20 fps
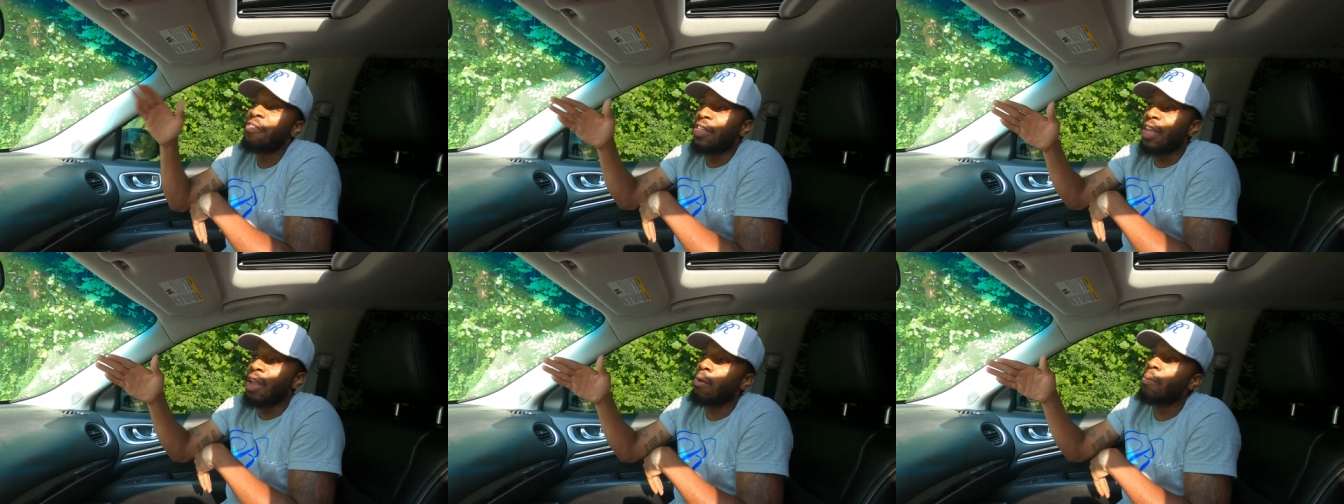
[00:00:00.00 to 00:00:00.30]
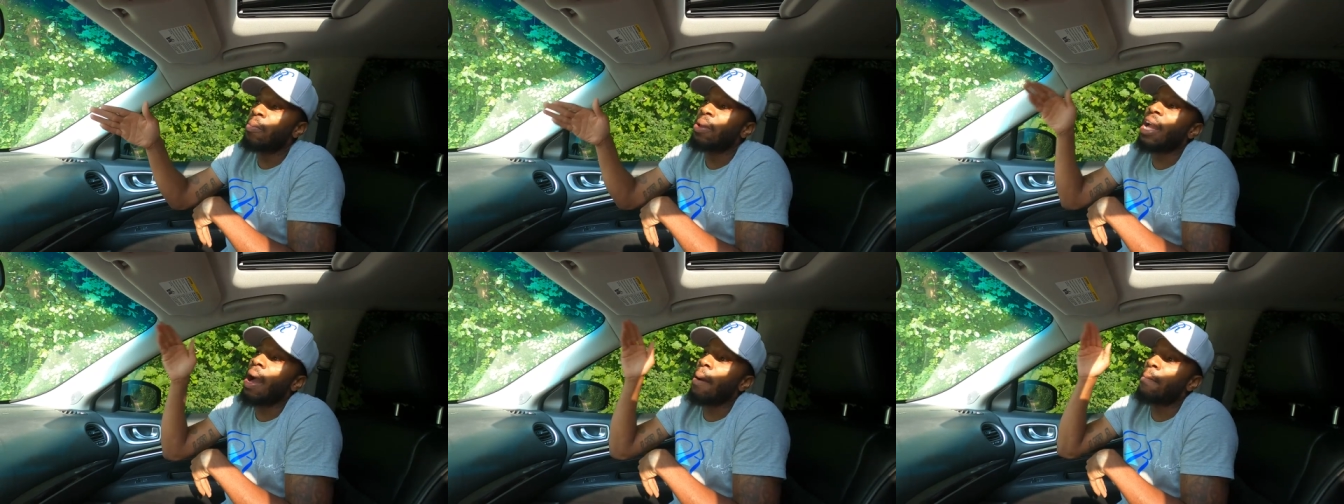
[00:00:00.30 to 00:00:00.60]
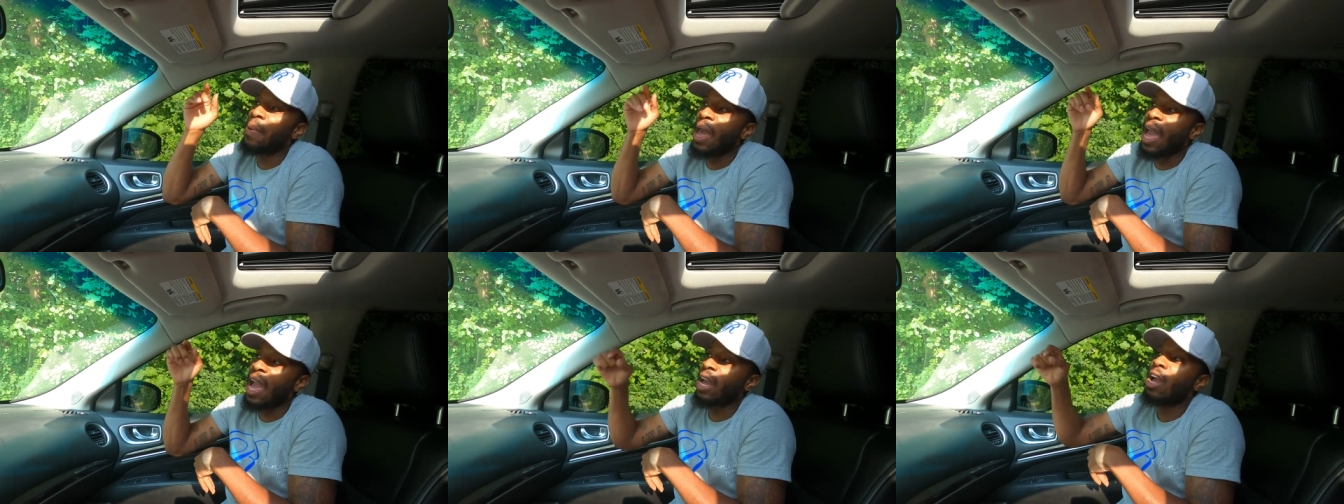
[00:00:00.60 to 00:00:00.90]
Then when we
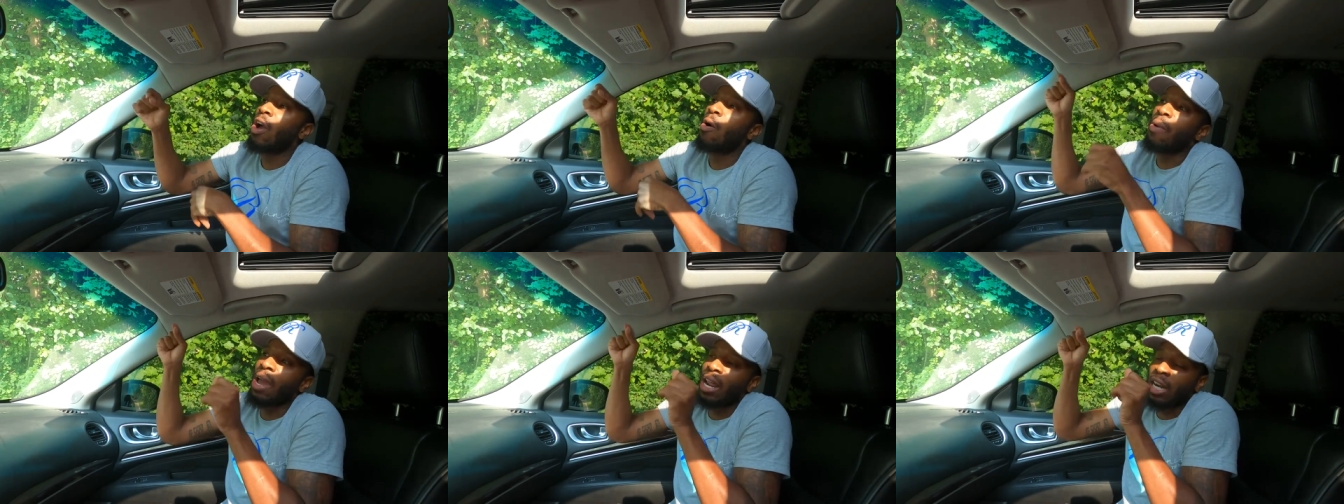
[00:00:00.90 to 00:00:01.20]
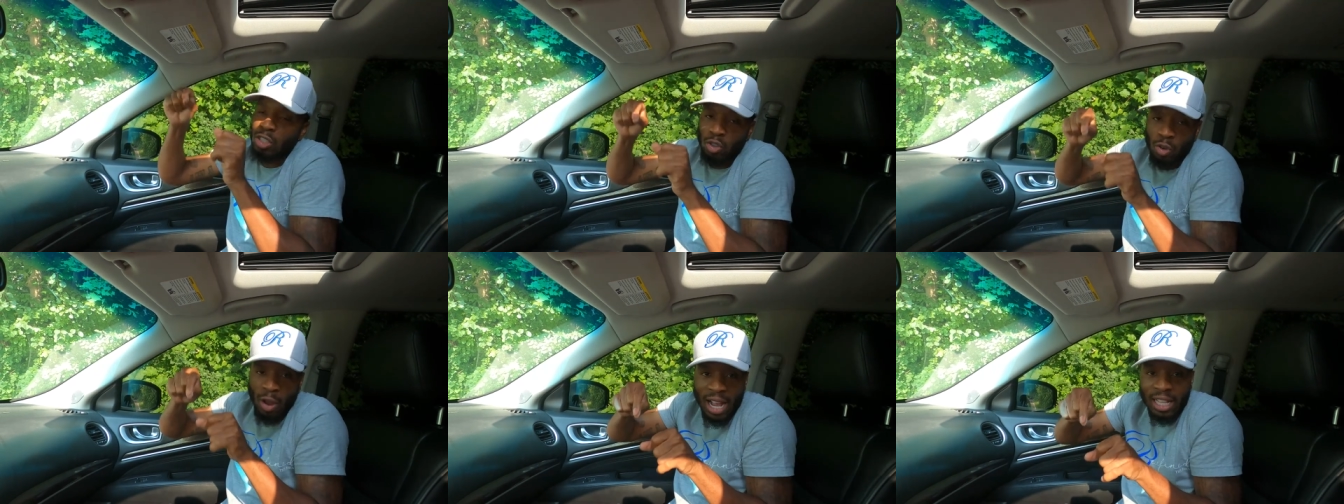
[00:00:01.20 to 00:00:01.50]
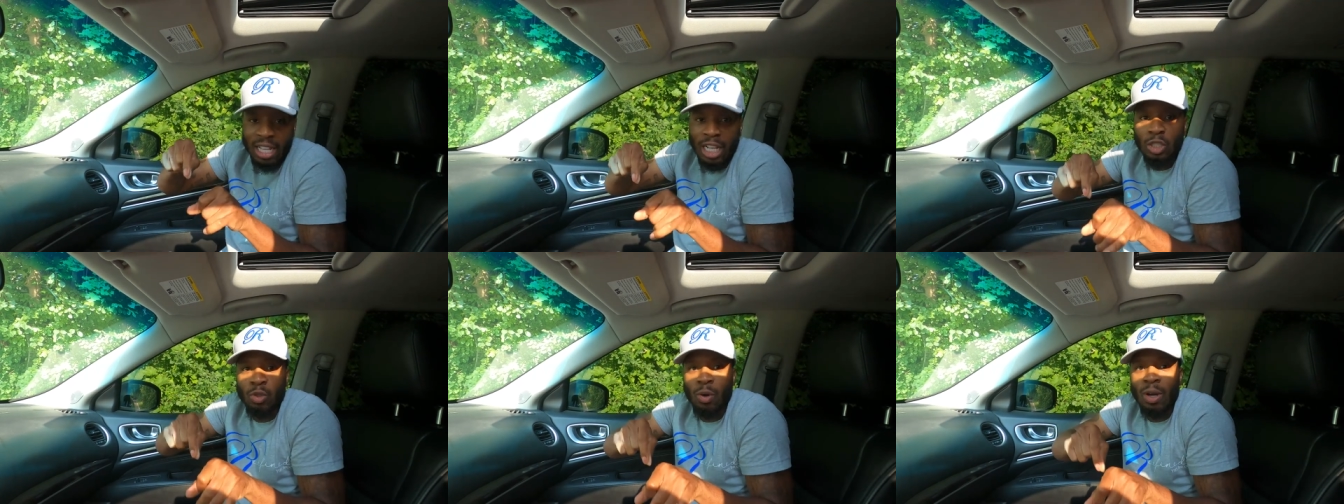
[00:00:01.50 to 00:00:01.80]
got back, we had to
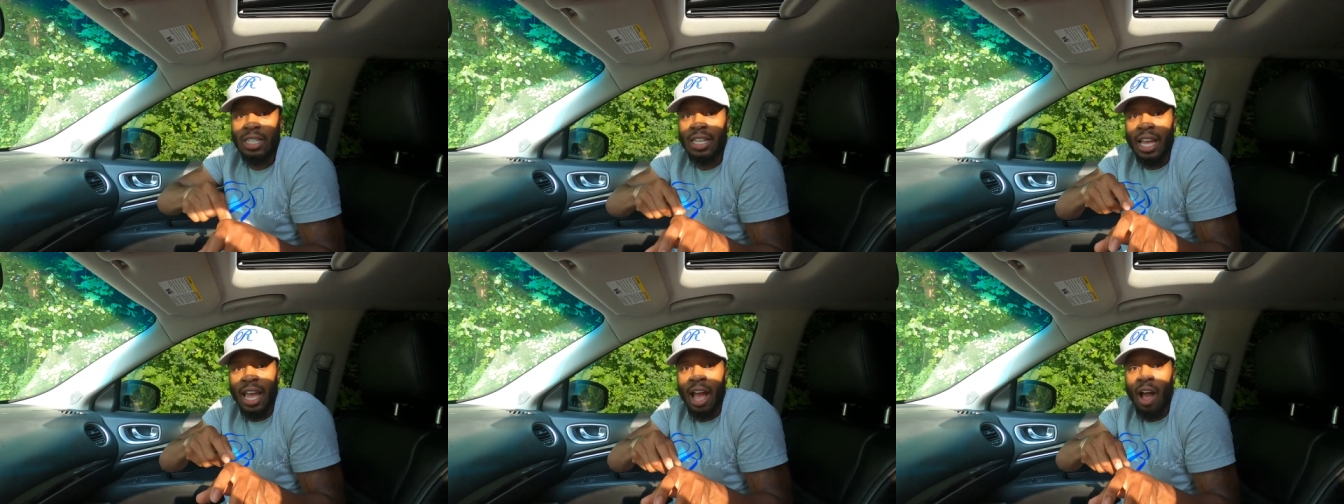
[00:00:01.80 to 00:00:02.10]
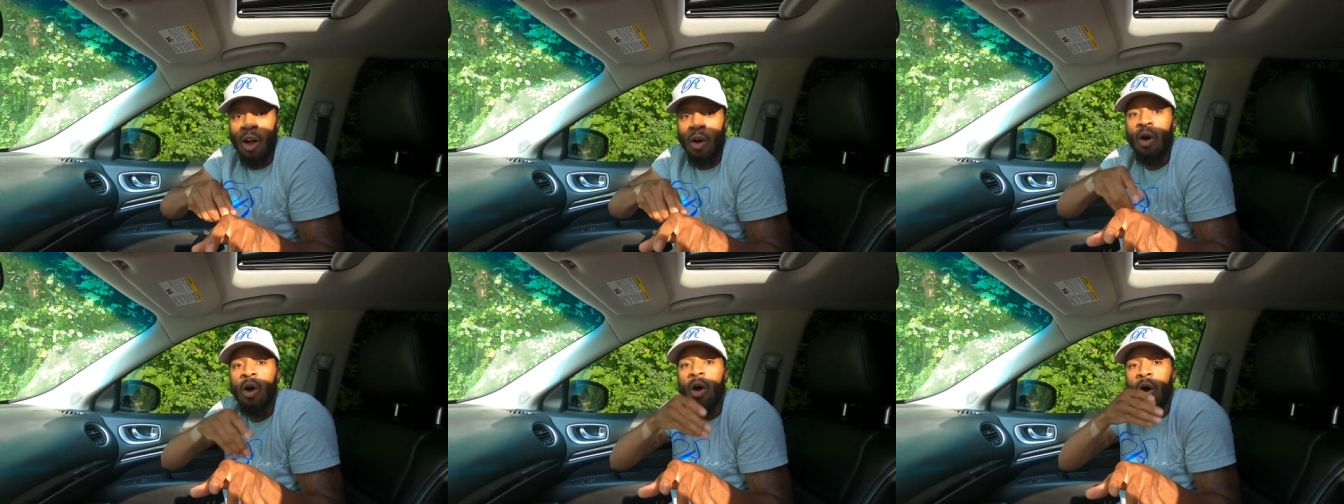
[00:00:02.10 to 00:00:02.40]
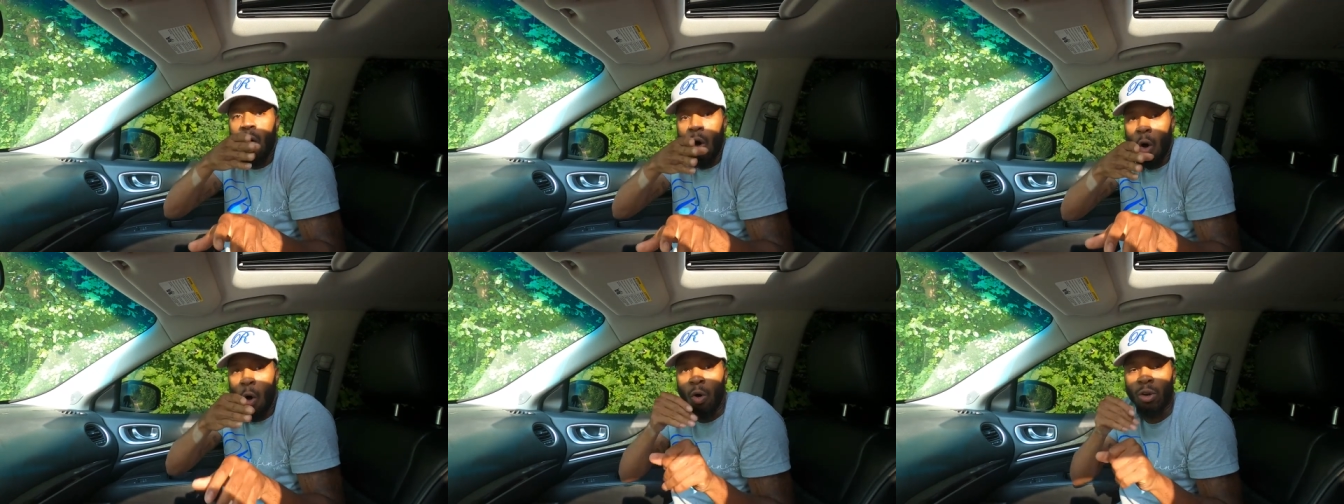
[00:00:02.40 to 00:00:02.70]
drag that joint down
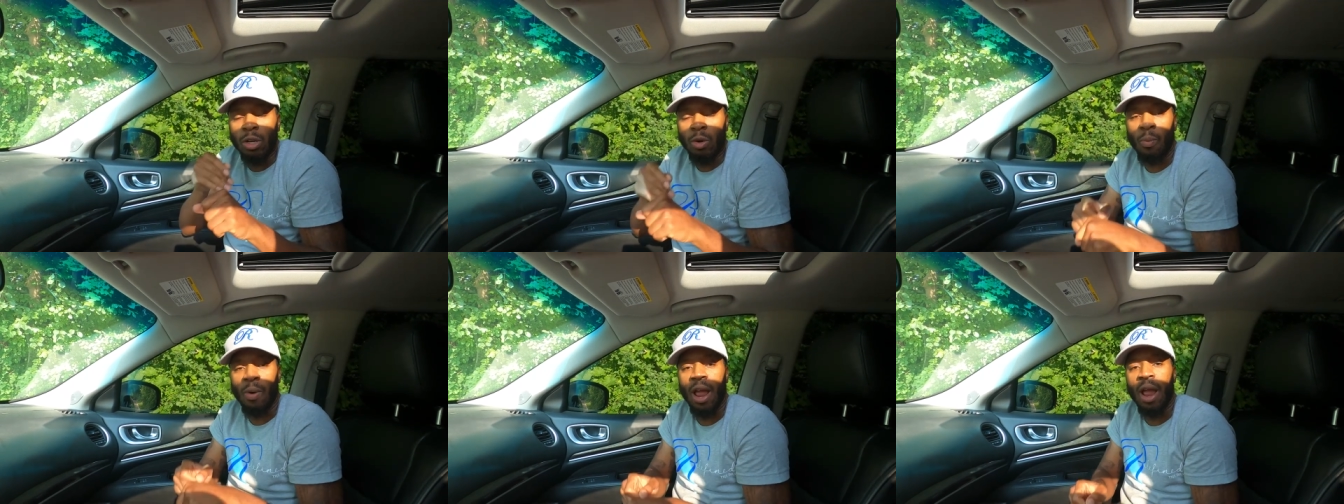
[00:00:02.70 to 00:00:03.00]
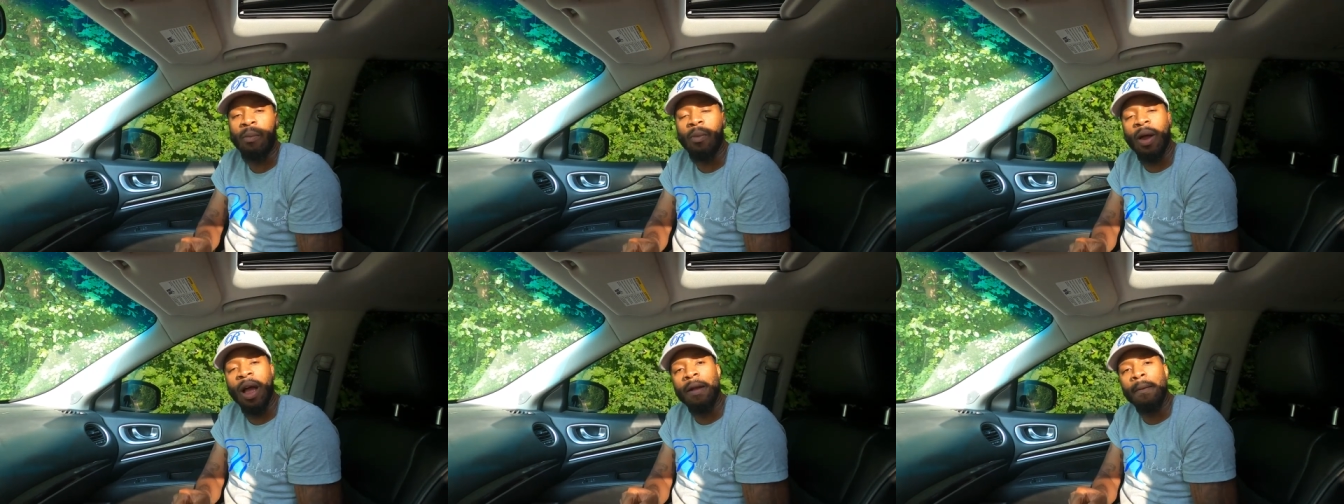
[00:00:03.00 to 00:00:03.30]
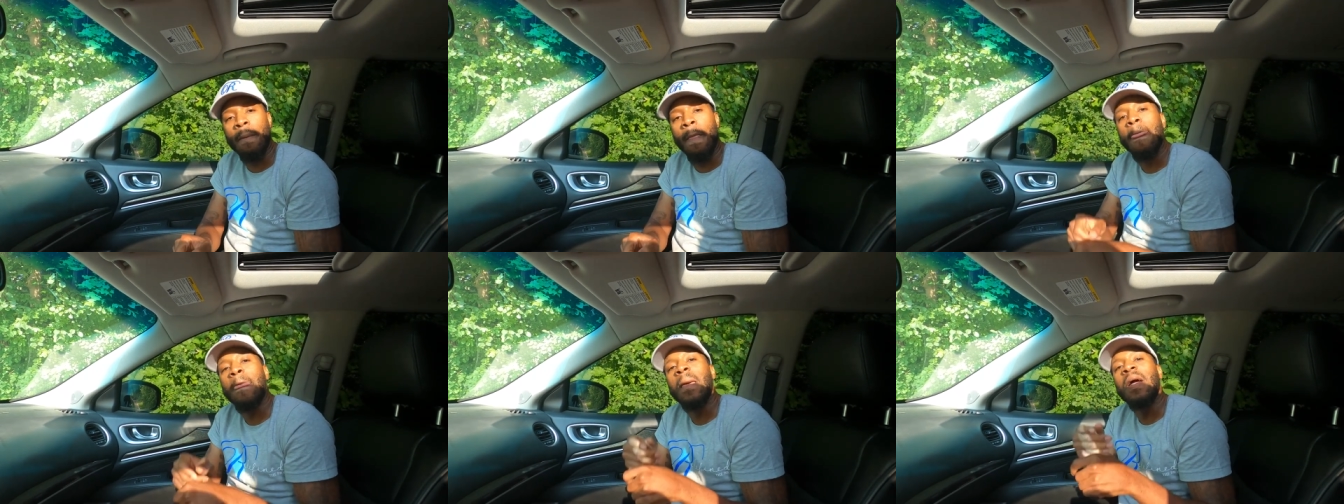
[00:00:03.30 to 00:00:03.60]
on the ramp,
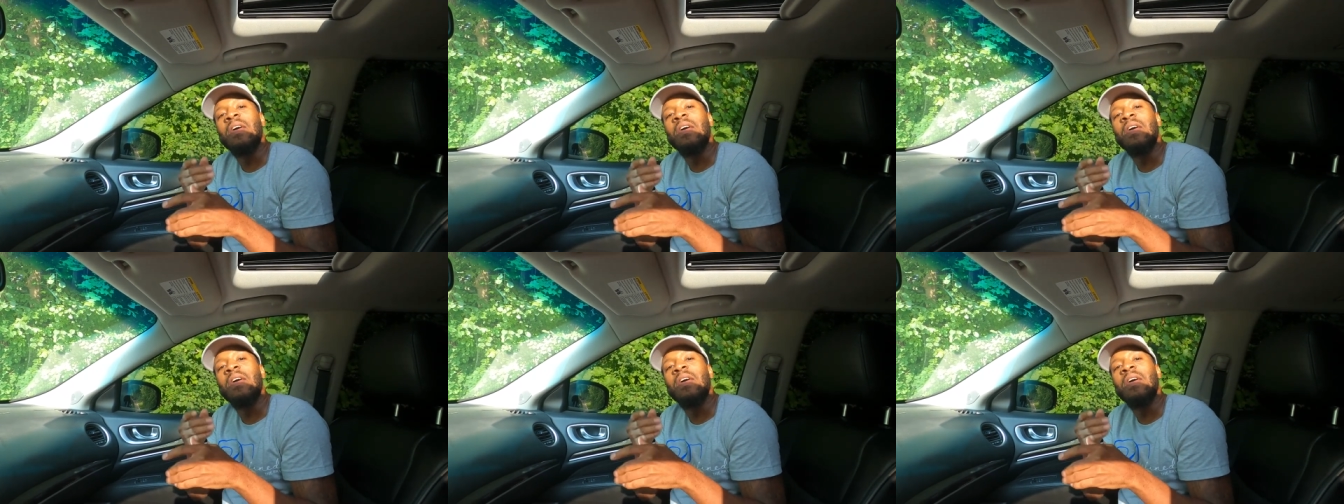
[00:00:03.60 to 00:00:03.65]
right?